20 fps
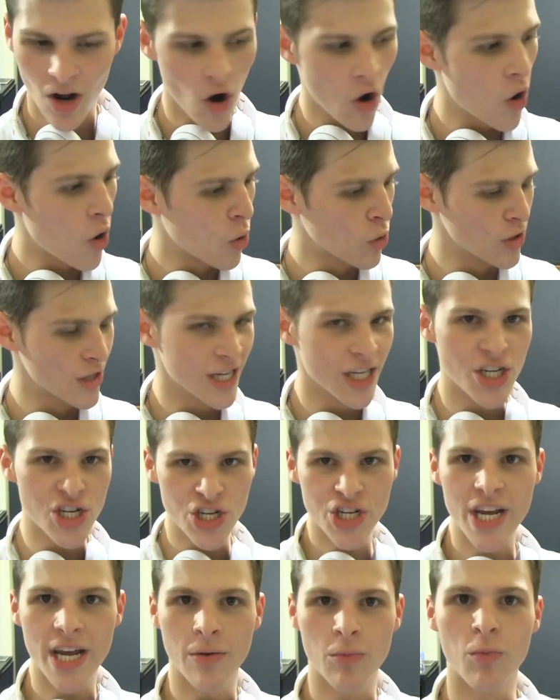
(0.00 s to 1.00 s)
Holy
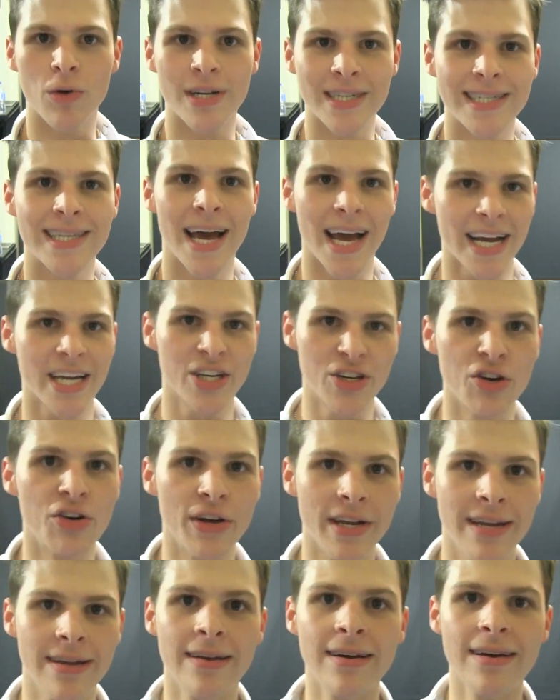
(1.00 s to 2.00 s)
shit, was that good.